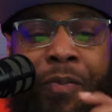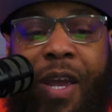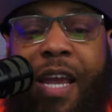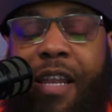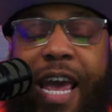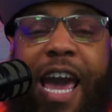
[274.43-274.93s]

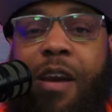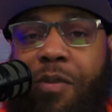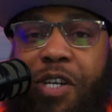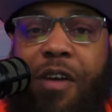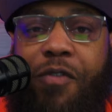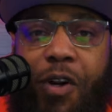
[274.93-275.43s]
in the Adam
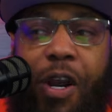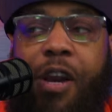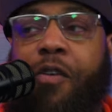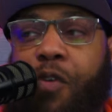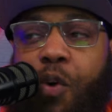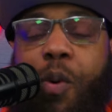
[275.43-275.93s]
Schefter
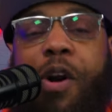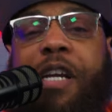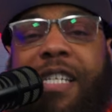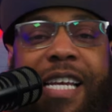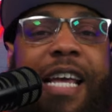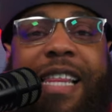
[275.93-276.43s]
interview where he
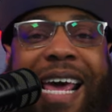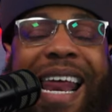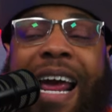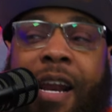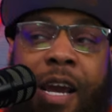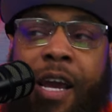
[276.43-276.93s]
said that at.